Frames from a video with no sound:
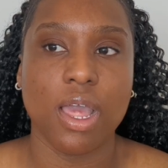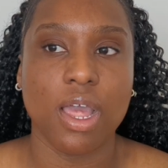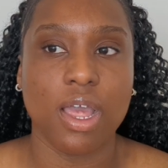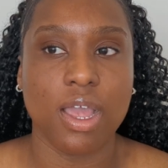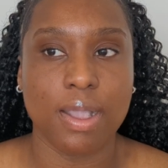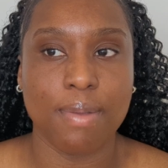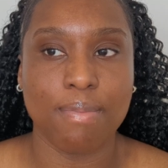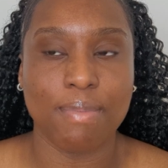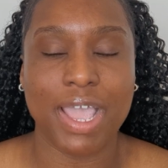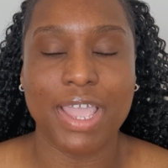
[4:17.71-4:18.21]

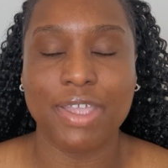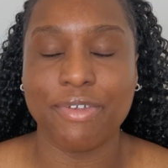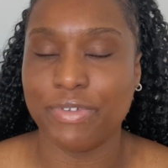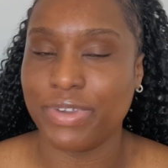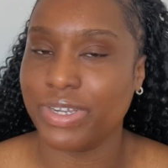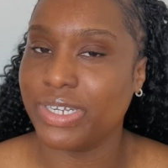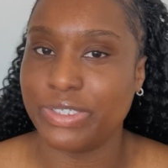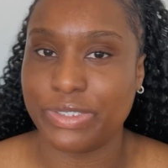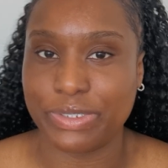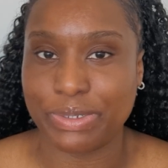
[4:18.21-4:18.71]
I
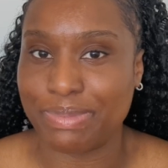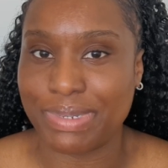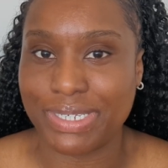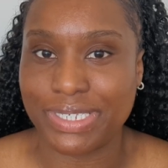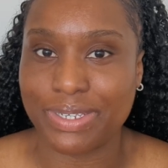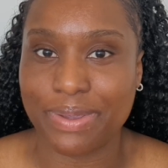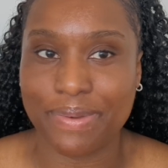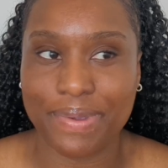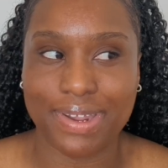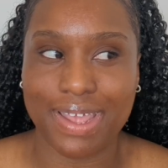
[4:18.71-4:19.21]
really do miss
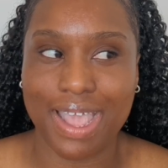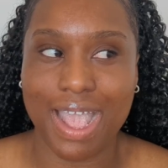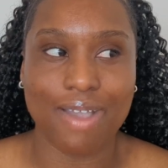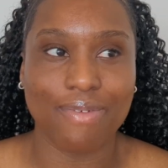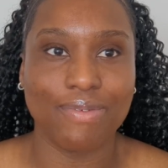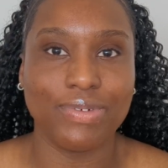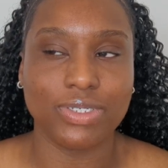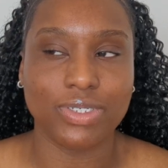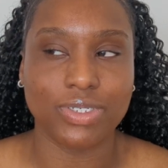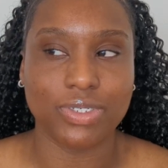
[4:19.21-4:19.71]
sewing. I
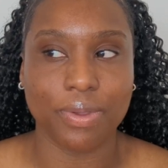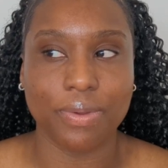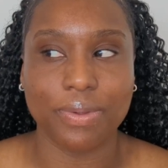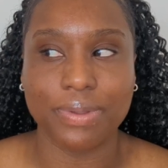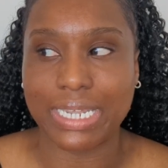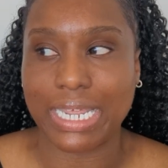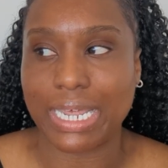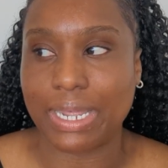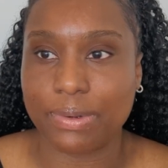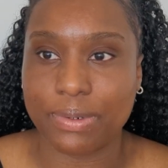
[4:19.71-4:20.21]
haven't
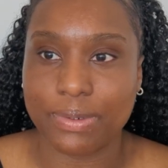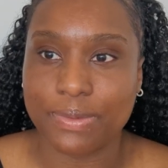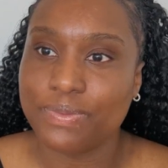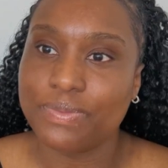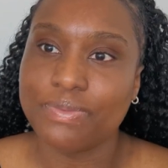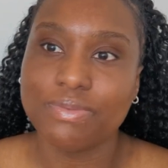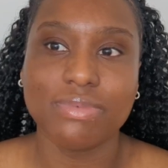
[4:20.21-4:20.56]
sewn now